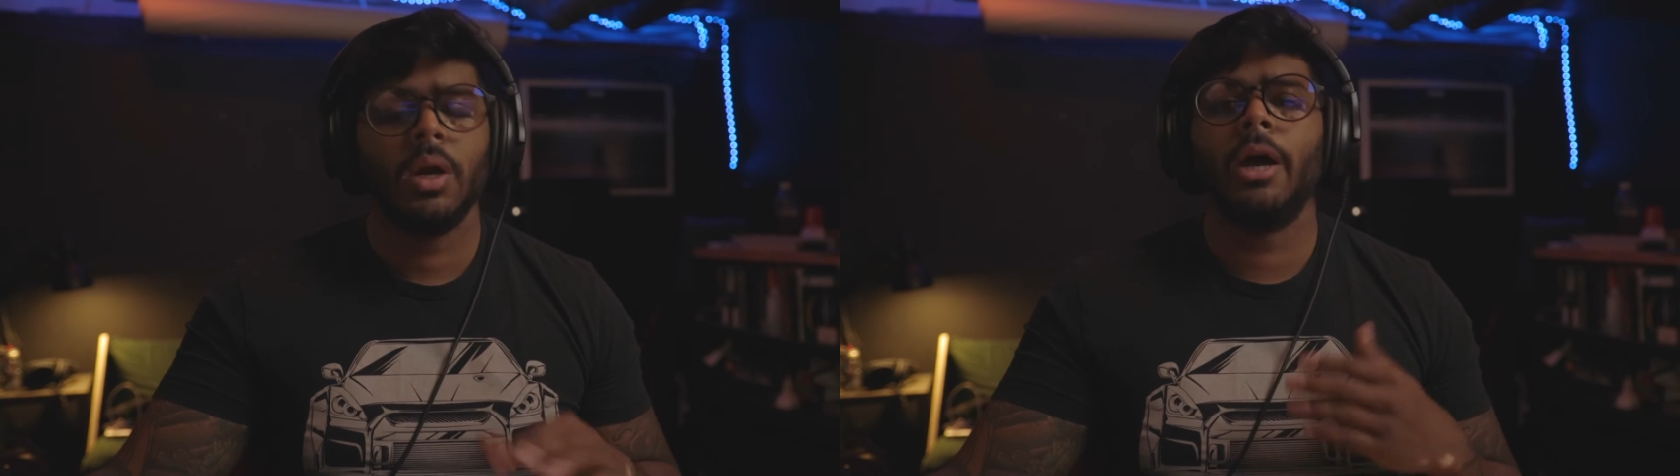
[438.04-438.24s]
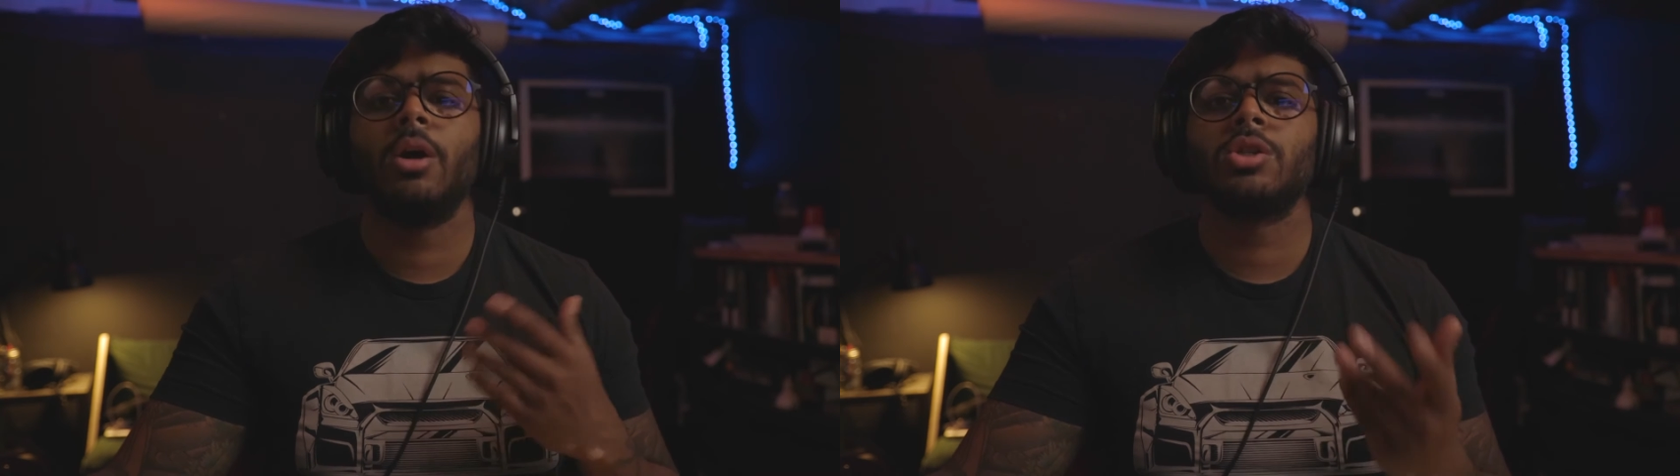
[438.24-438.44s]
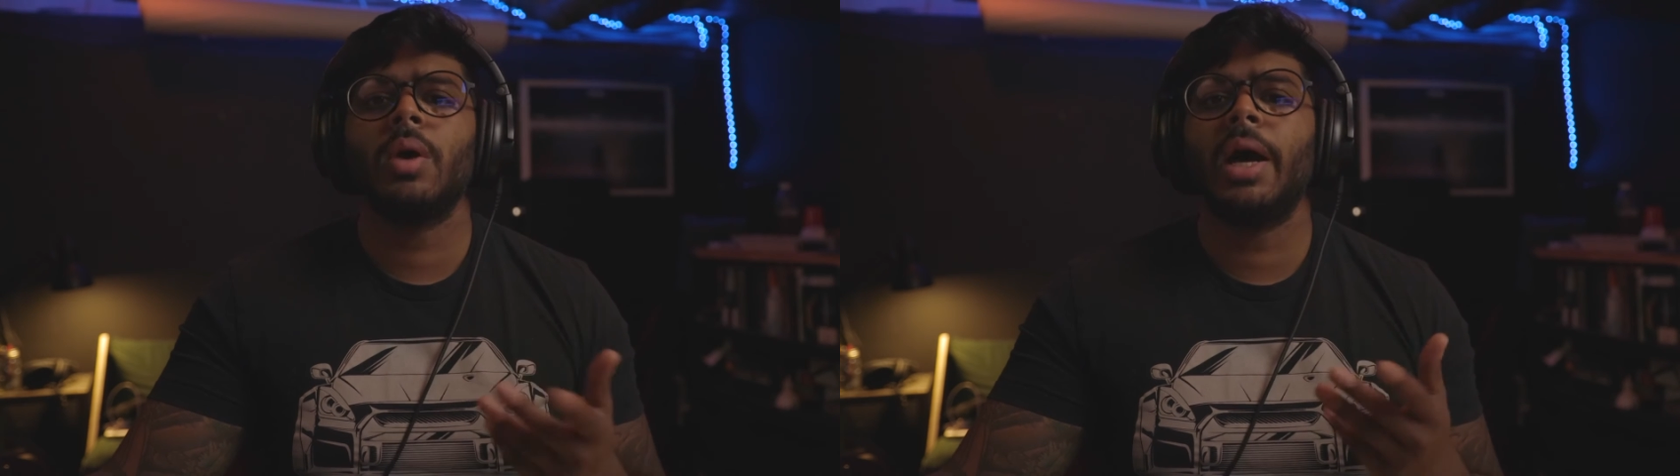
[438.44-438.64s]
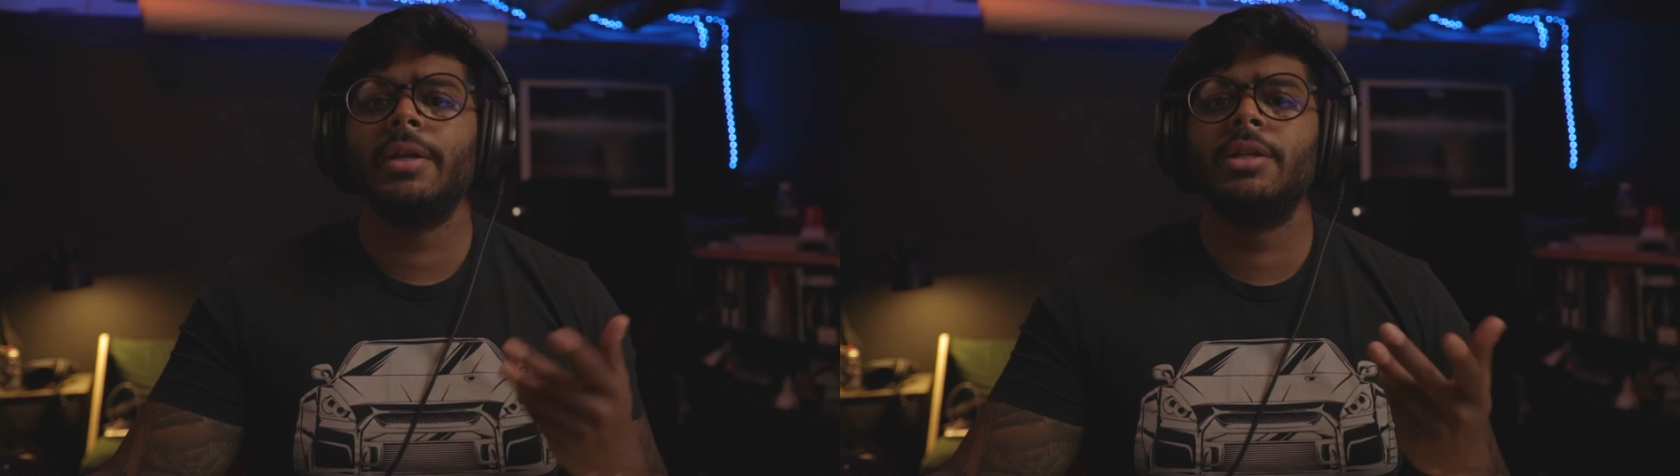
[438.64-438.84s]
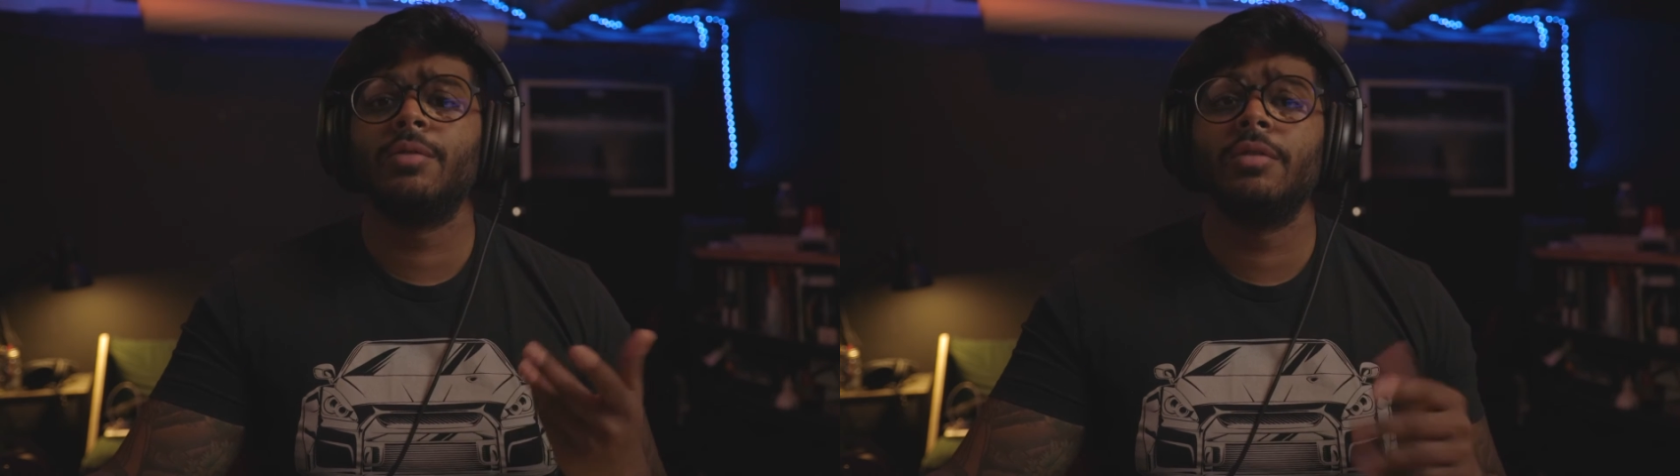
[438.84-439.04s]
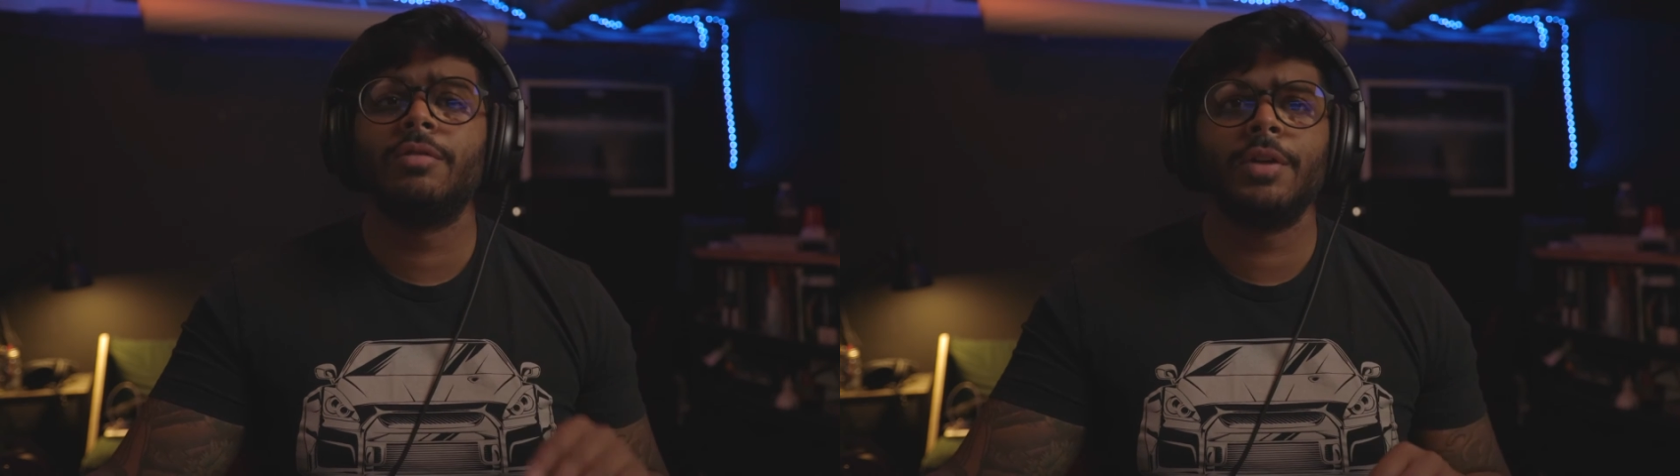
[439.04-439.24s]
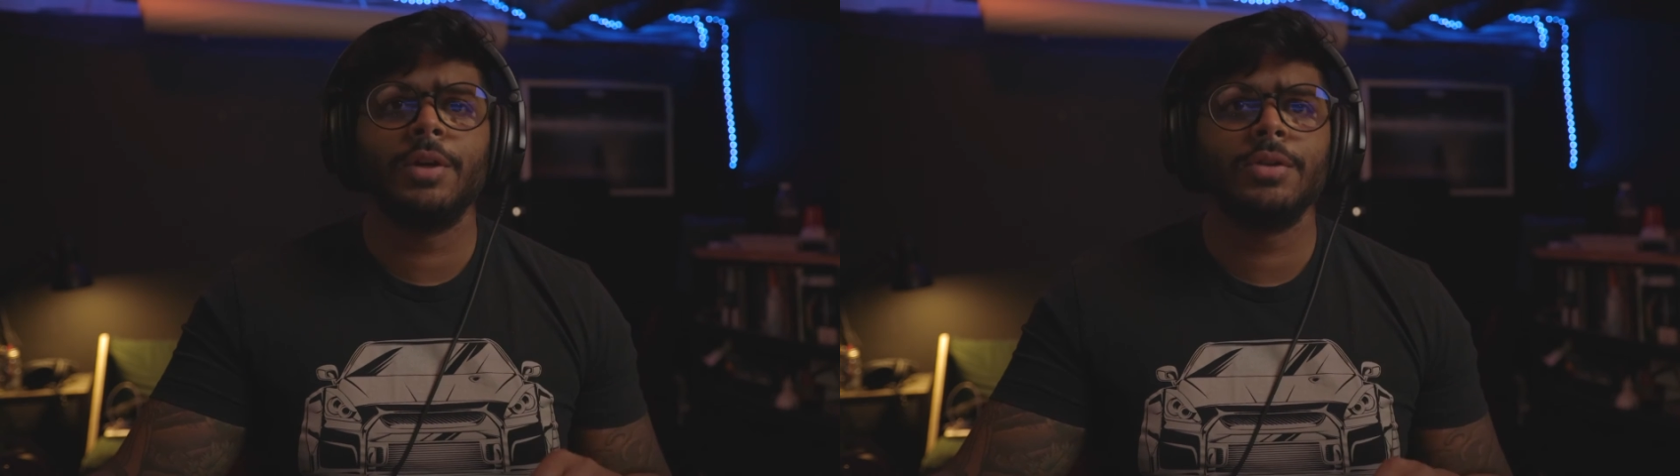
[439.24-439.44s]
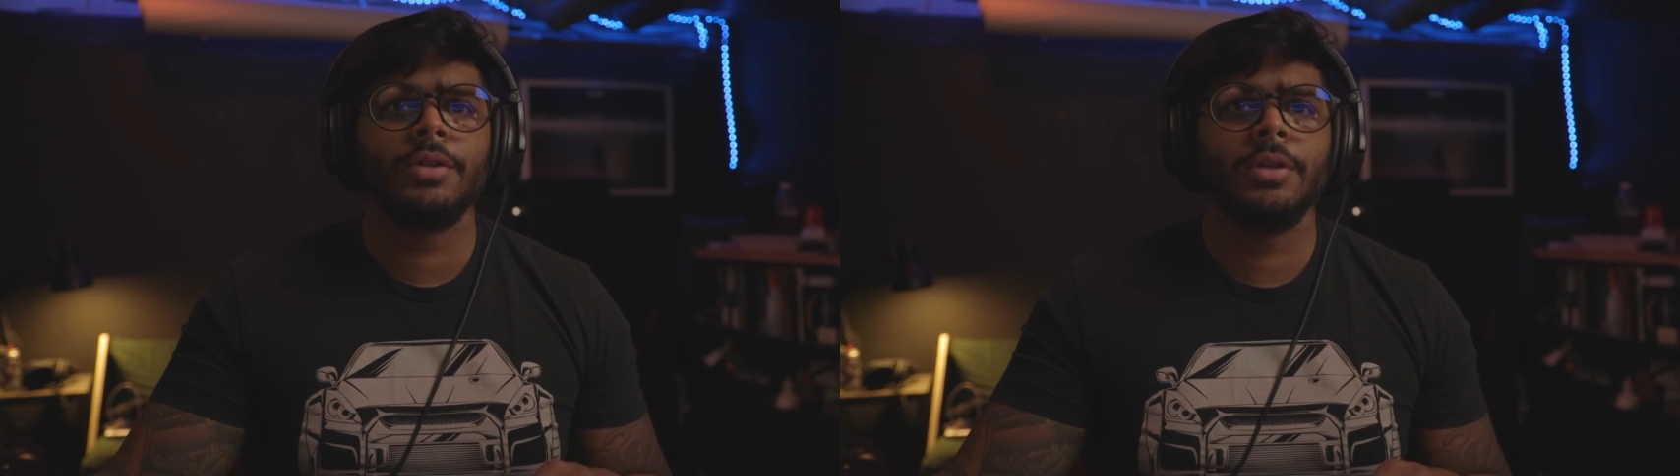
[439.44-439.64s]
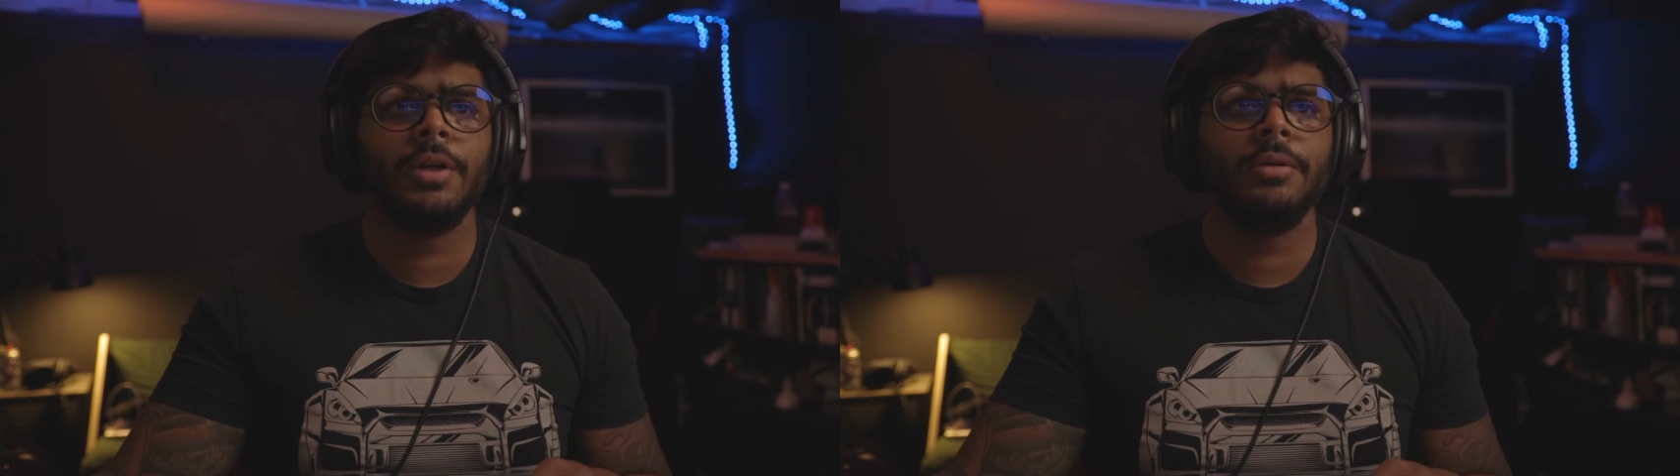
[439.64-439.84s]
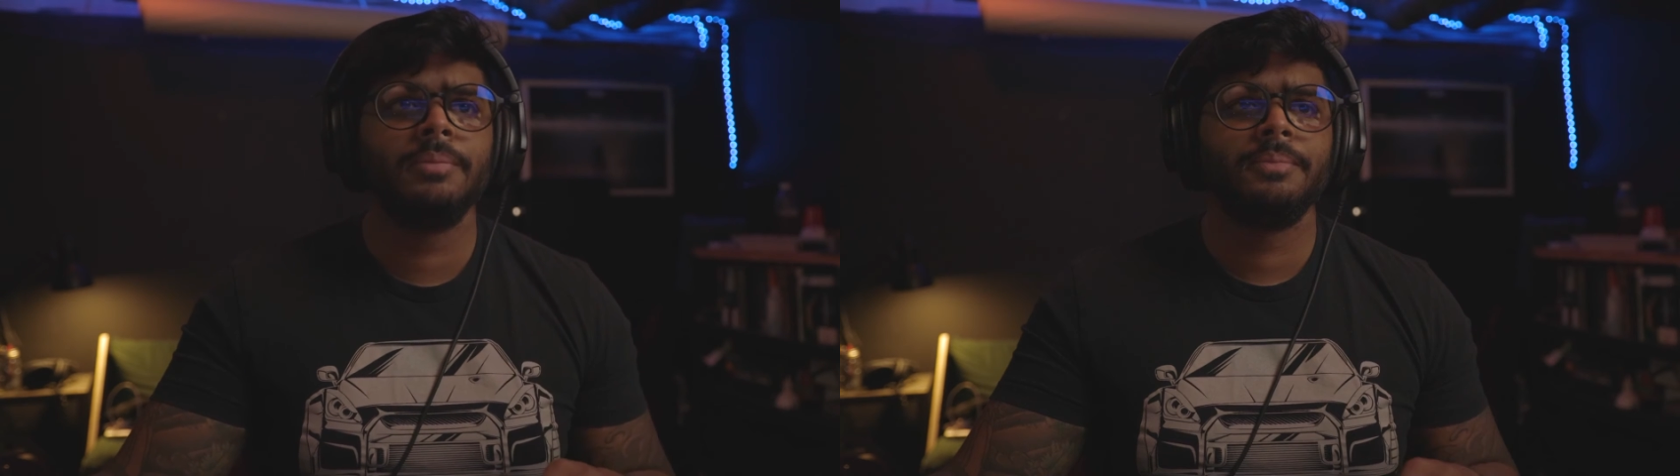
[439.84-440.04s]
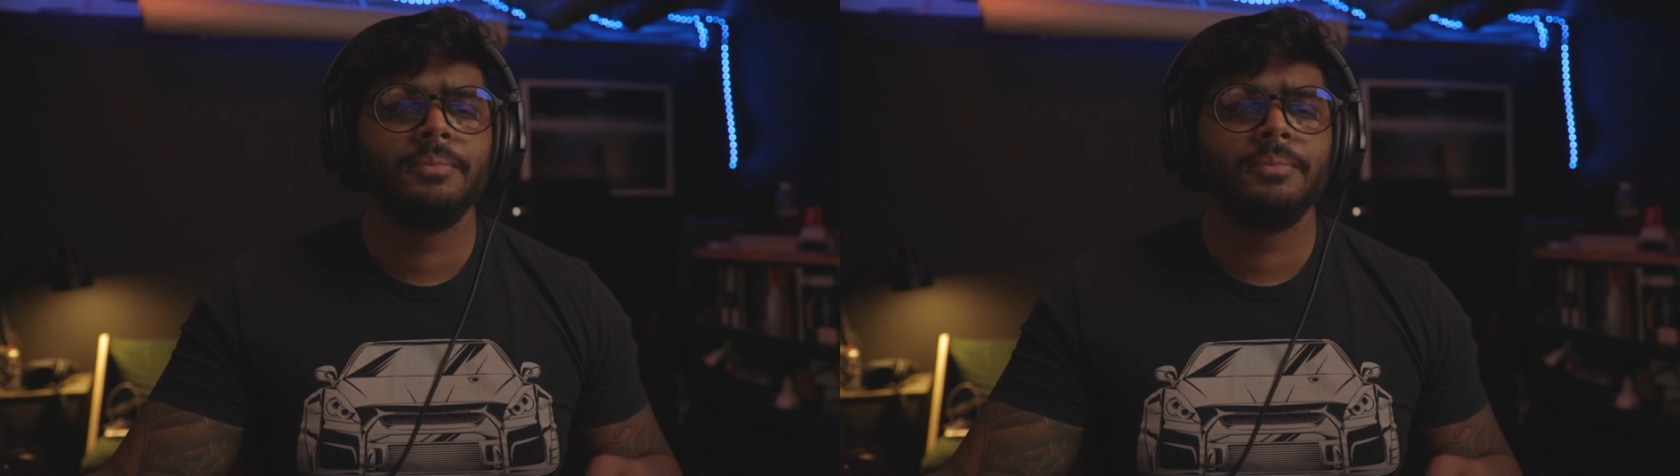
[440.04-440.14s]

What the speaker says: I also added different fills in there. There's